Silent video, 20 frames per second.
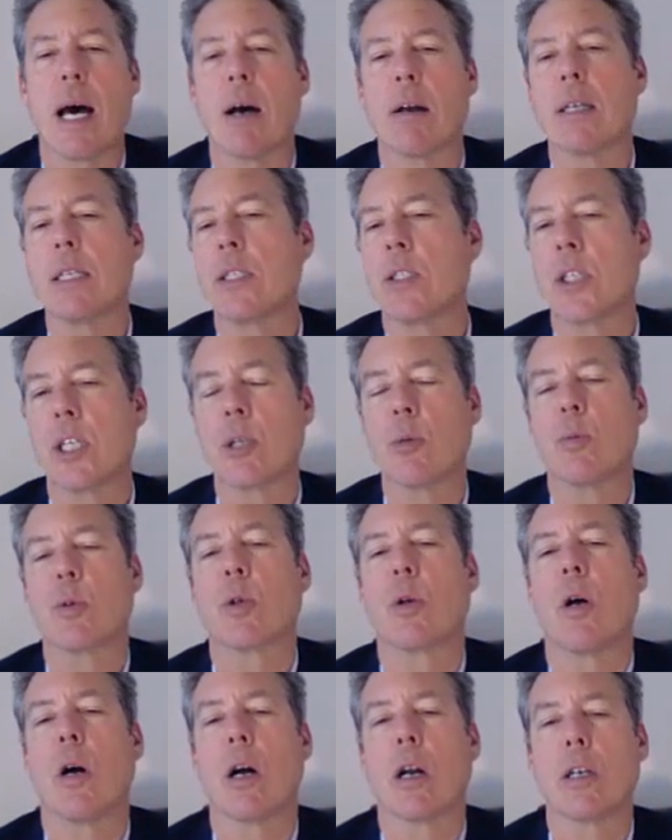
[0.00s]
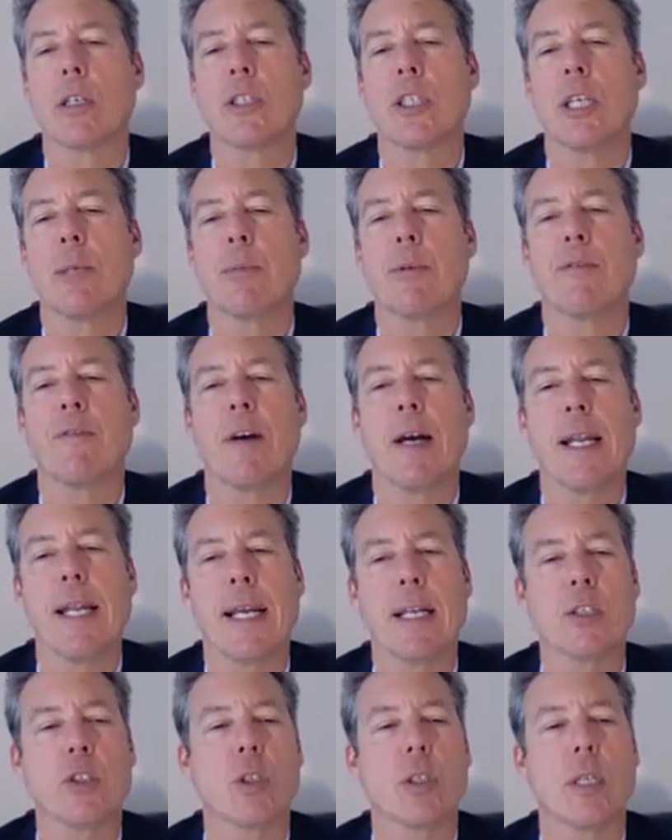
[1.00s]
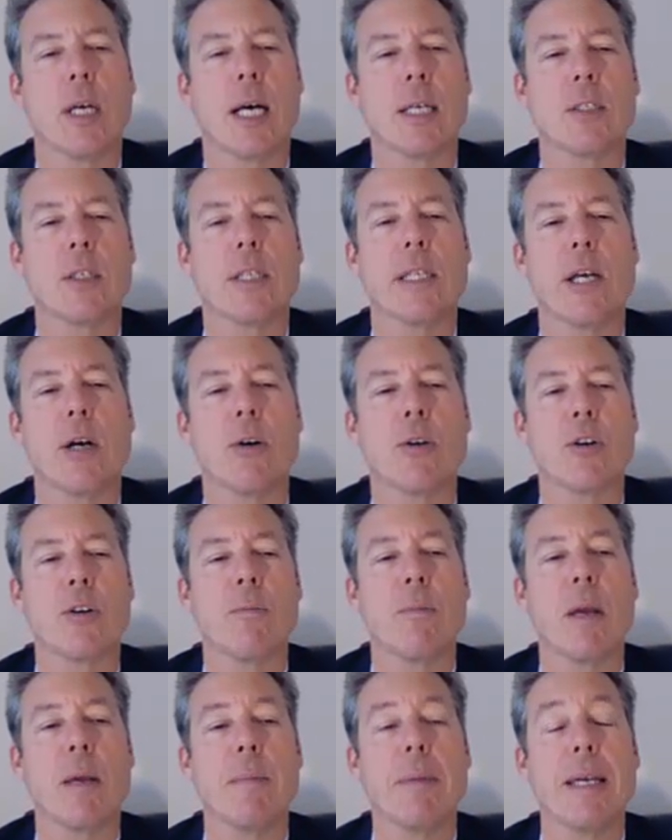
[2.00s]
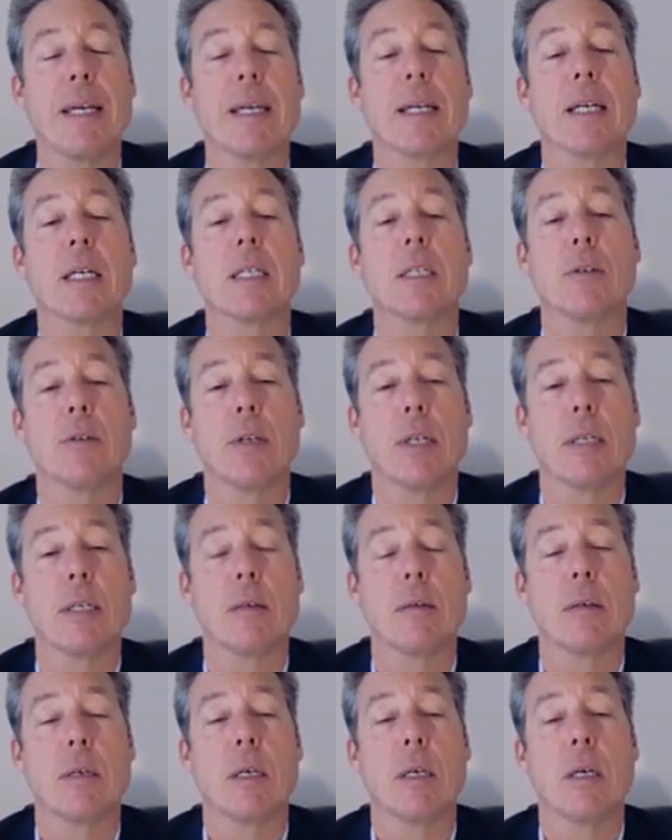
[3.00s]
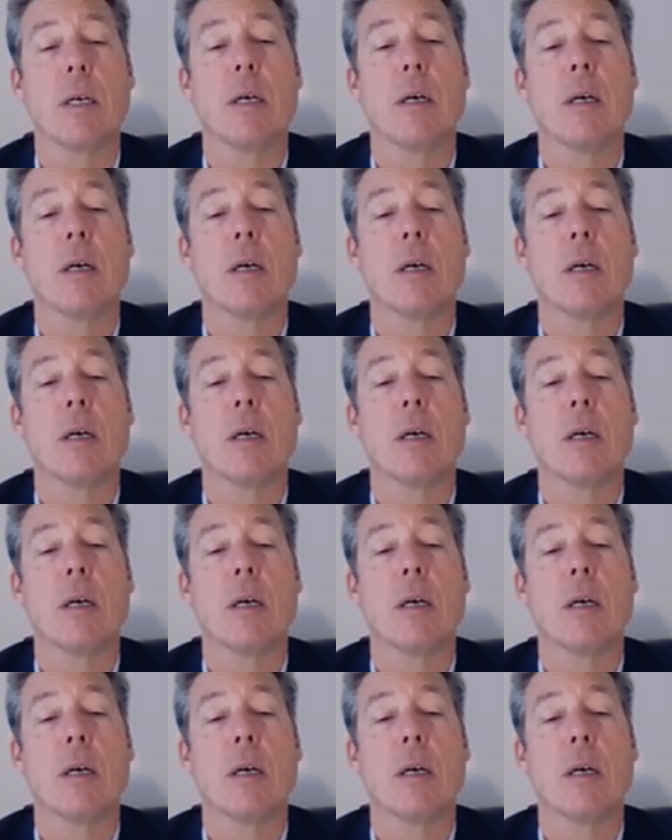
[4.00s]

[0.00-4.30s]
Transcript: and without considerable hardship or financial loss to the owner may be included.